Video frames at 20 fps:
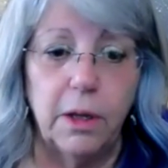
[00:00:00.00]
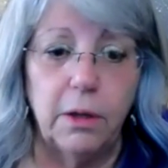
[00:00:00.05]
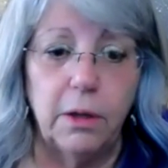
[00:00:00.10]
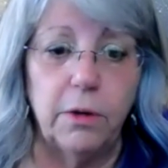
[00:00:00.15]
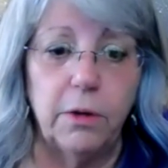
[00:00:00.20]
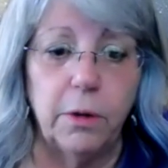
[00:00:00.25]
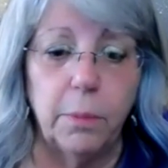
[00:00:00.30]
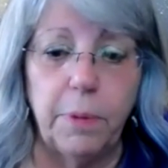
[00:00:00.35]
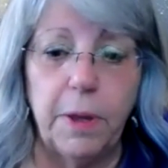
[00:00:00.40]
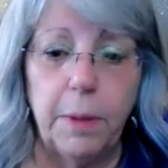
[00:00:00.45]

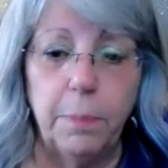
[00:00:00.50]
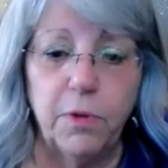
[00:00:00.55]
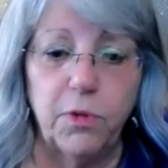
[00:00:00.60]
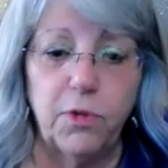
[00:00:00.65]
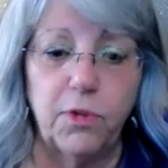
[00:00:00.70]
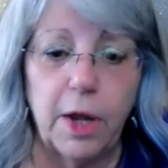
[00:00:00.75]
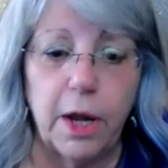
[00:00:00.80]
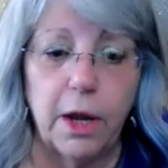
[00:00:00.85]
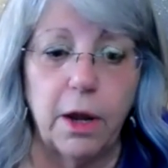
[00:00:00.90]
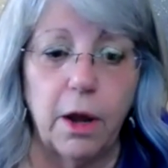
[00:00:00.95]
you know, people
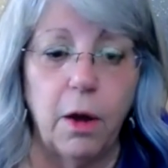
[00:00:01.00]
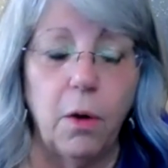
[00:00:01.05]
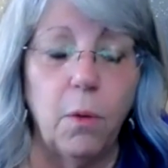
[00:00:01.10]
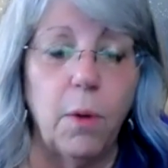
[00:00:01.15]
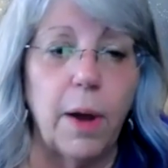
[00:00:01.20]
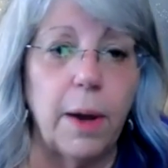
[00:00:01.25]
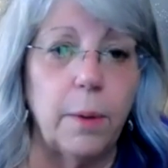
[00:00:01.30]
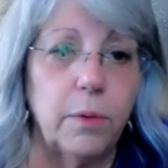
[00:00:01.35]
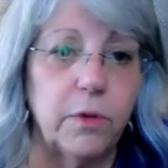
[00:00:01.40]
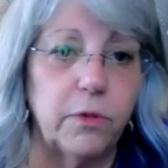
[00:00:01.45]
say,
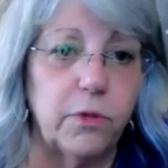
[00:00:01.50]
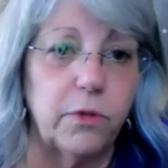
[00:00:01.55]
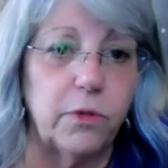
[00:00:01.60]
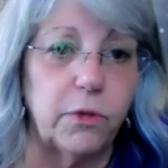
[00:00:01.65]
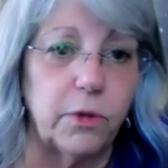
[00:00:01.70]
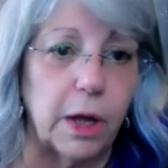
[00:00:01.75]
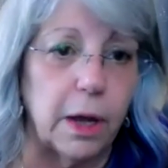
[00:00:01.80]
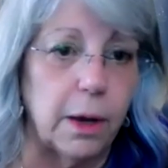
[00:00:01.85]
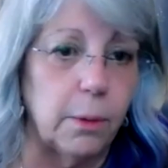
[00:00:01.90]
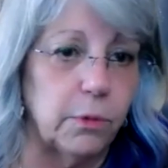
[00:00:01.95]
oh,
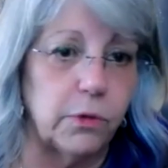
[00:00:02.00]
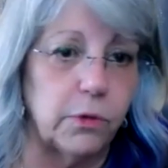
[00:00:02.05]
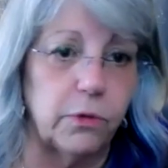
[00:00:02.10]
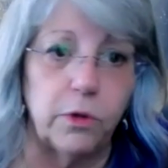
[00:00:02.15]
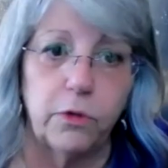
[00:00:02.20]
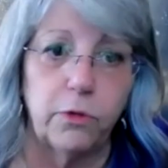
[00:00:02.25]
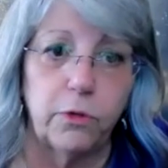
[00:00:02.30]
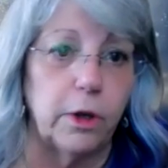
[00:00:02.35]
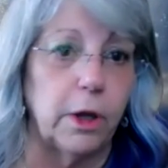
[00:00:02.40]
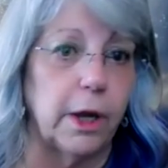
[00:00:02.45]

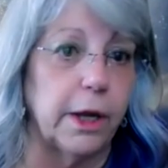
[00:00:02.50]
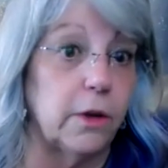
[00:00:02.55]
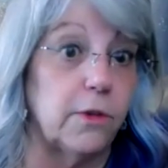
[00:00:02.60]
I